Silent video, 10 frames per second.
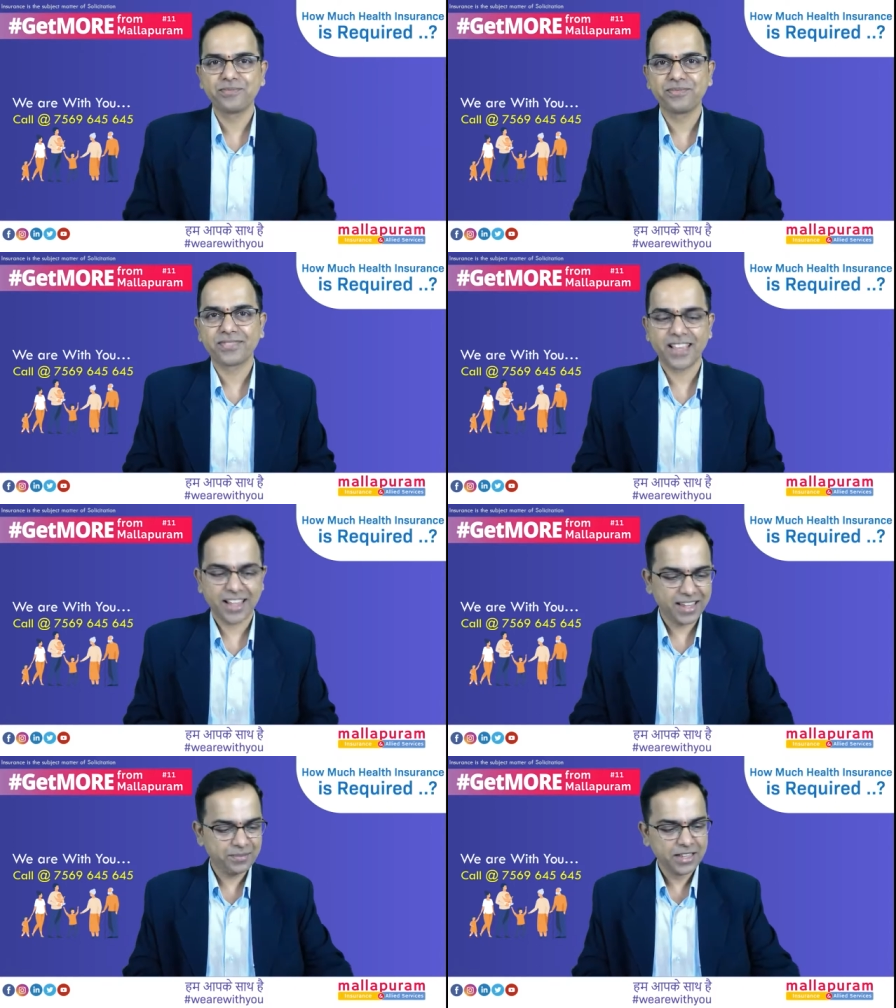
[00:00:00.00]
Okay,
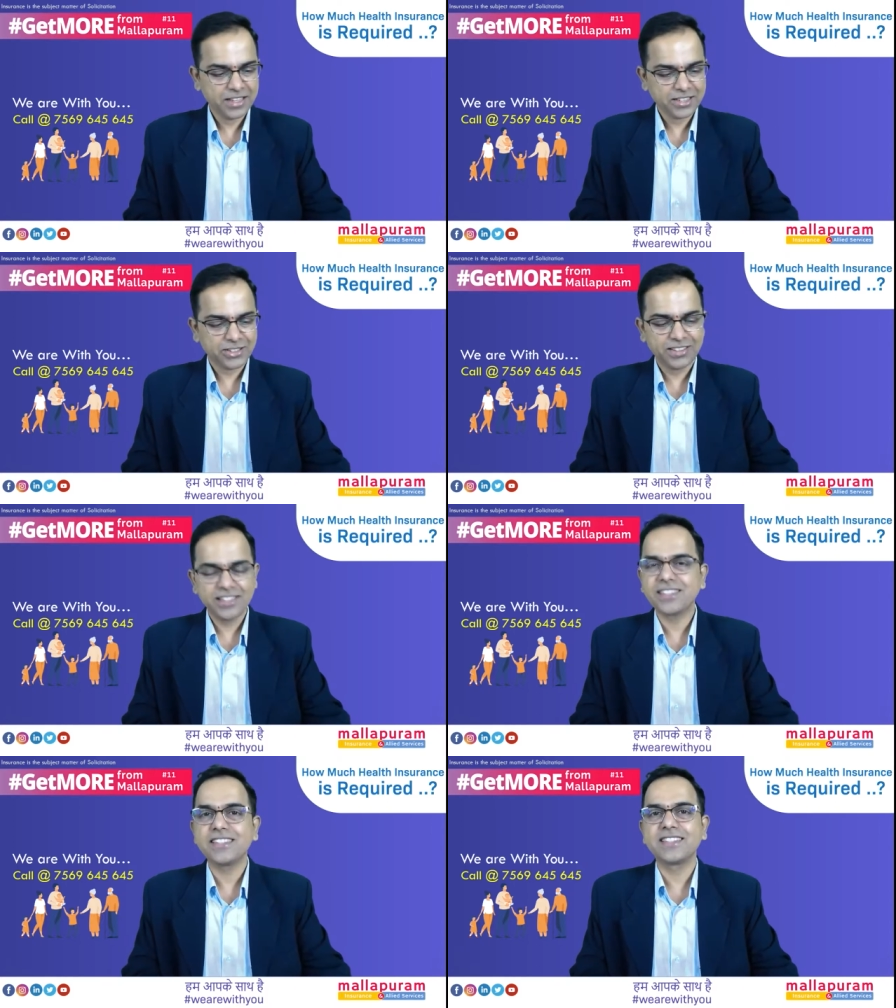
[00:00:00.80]
so this
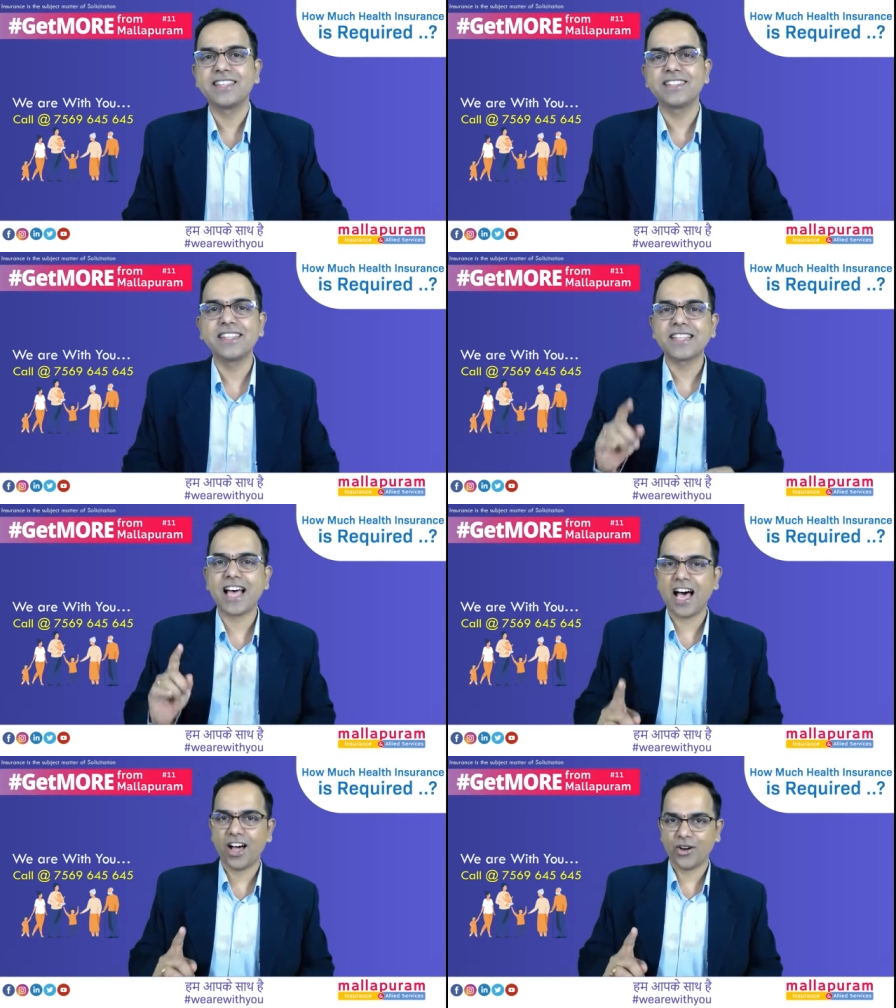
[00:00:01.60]
is
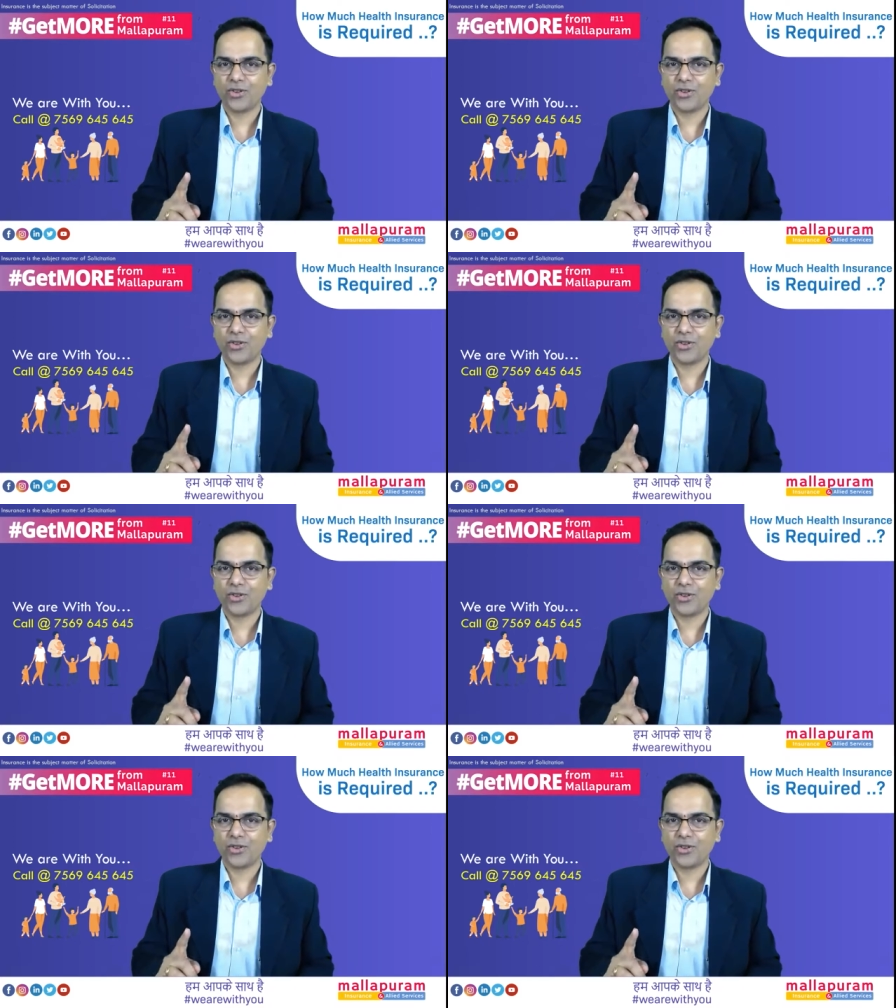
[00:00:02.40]
how